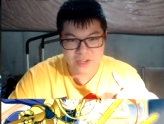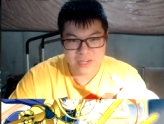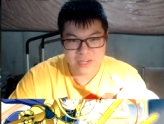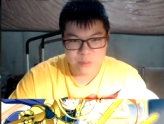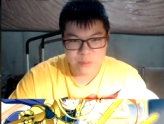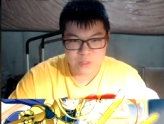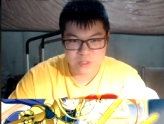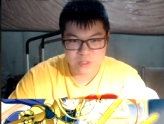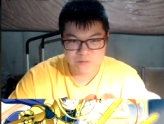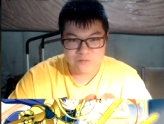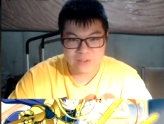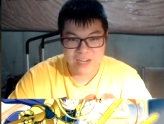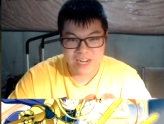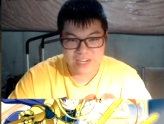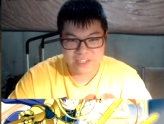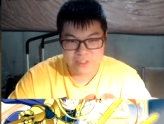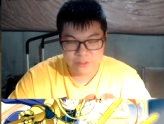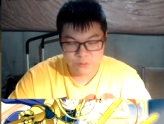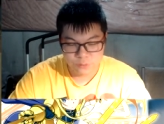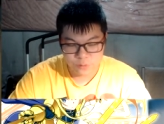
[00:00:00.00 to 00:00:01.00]
he was
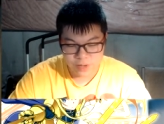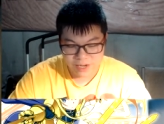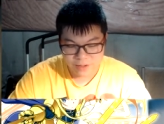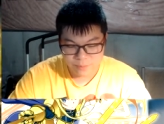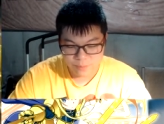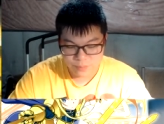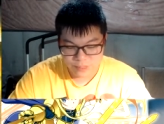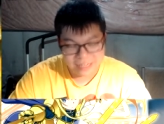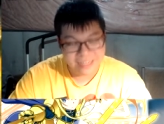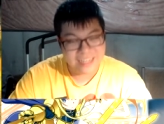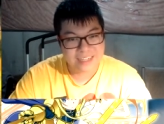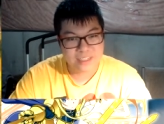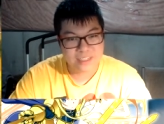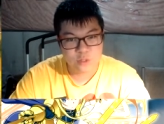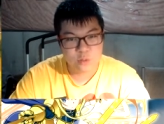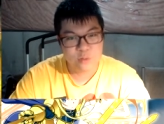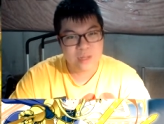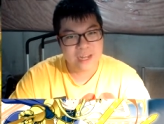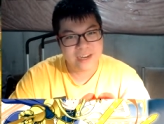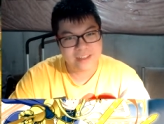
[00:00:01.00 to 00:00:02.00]
flashing red, but he didn't
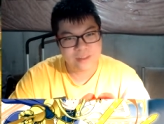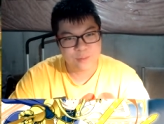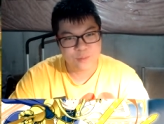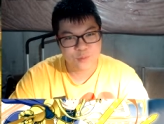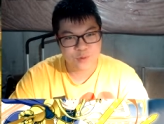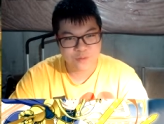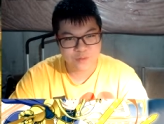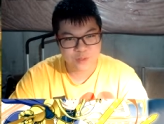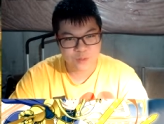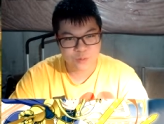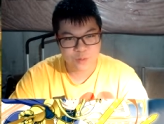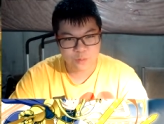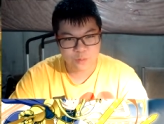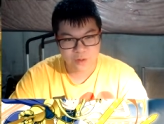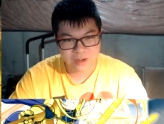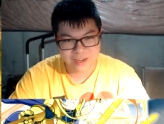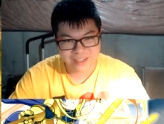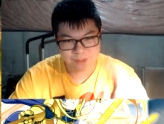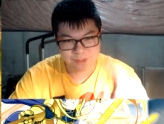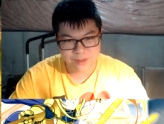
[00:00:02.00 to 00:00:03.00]
do that in the previous one
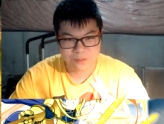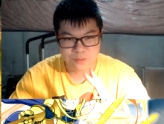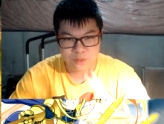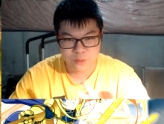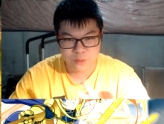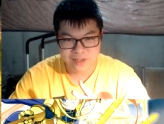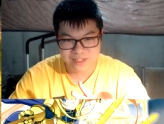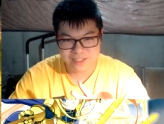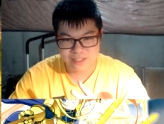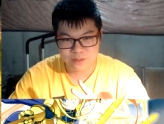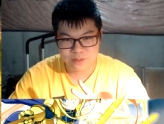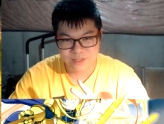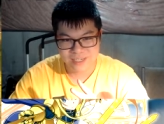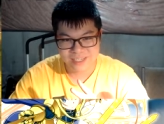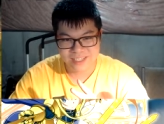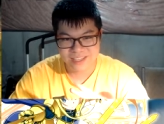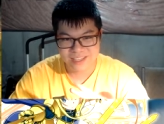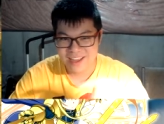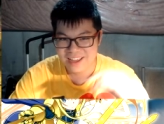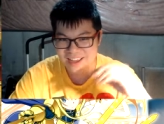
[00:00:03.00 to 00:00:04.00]
where I stamped two
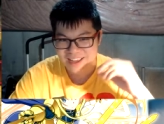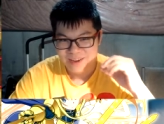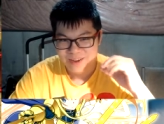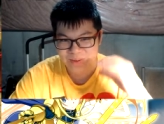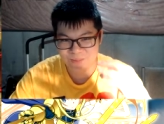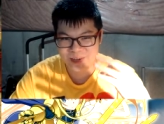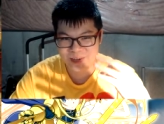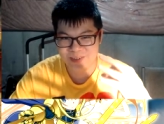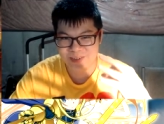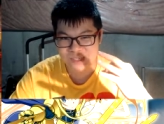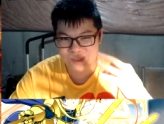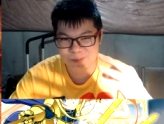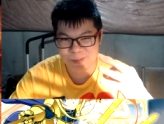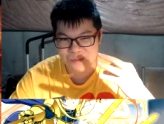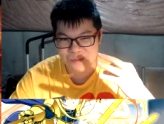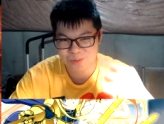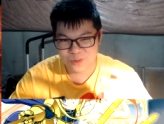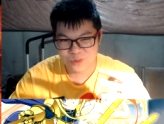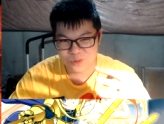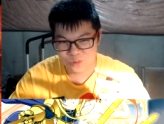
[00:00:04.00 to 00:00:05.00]
accessories. Hell to the
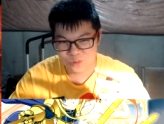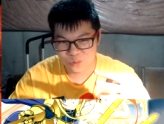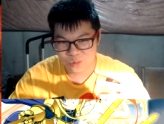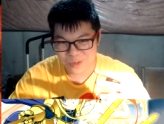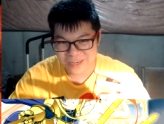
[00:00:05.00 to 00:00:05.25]
no. Three?